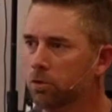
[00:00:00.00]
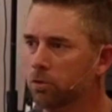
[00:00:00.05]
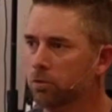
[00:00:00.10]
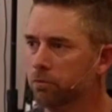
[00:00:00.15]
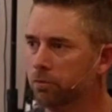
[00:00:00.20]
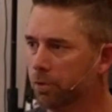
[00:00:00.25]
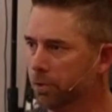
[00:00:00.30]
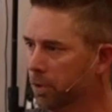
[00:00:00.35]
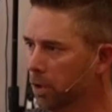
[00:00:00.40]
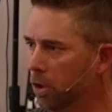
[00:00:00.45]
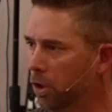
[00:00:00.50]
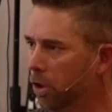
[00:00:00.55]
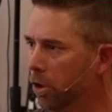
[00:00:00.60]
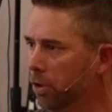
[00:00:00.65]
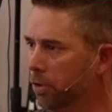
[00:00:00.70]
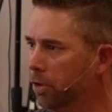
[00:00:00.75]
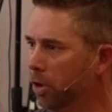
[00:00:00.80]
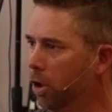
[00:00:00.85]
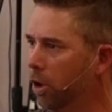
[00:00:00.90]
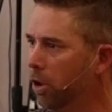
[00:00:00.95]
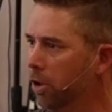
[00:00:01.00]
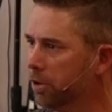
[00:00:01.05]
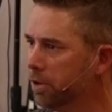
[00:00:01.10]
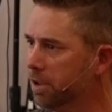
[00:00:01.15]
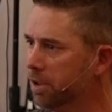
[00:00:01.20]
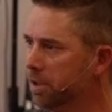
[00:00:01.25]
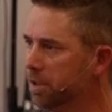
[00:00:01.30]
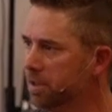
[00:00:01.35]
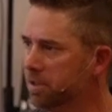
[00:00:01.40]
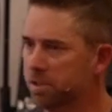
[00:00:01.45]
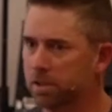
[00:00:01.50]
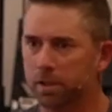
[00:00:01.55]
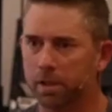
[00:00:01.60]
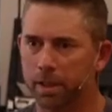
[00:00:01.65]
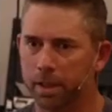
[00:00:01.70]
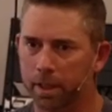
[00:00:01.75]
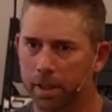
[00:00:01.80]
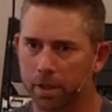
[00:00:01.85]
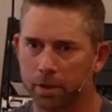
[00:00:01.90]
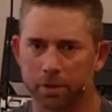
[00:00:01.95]
for the hard heartedness and
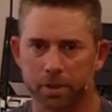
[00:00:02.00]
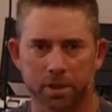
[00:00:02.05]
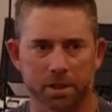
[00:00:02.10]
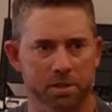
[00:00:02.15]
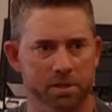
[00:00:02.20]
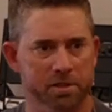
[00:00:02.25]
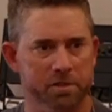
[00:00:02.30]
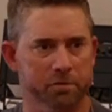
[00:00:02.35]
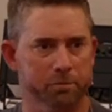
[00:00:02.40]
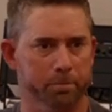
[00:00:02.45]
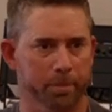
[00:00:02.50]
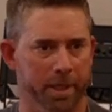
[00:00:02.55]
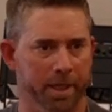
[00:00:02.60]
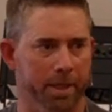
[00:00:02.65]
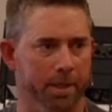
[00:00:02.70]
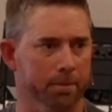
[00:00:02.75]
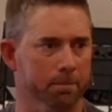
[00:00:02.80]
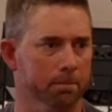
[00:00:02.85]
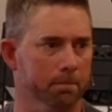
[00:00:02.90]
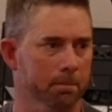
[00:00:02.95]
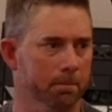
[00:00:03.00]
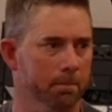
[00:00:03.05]
arrogance of man.